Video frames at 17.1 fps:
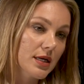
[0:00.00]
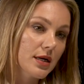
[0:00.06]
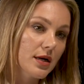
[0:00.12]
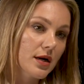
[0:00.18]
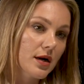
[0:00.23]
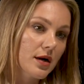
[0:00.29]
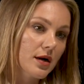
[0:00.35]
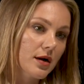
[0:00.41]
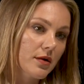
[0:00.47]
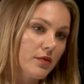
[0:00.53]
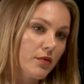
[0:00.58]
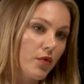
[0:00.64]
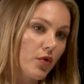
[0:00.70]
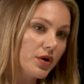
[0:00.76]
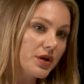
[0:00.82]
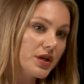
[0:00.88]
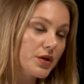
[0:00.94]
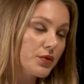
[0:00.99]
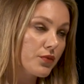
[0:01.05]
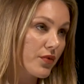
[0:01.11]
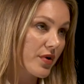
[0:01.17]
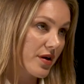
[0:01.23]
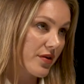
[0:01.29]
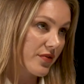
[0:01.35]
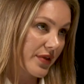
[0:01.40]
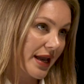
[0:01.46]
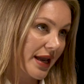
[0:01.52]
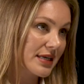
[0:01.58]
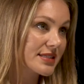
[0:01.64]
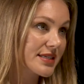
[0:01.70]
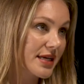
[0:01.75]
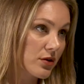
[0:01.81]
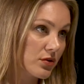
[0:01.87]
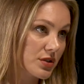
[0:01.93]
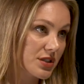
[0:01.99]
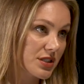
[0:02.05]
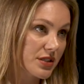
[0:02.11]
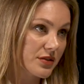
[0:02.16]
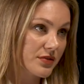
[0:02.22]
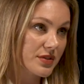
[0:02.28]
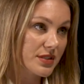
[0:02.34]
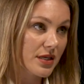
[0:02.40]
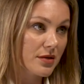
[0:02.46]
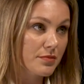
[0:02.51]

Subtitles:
Working with executives and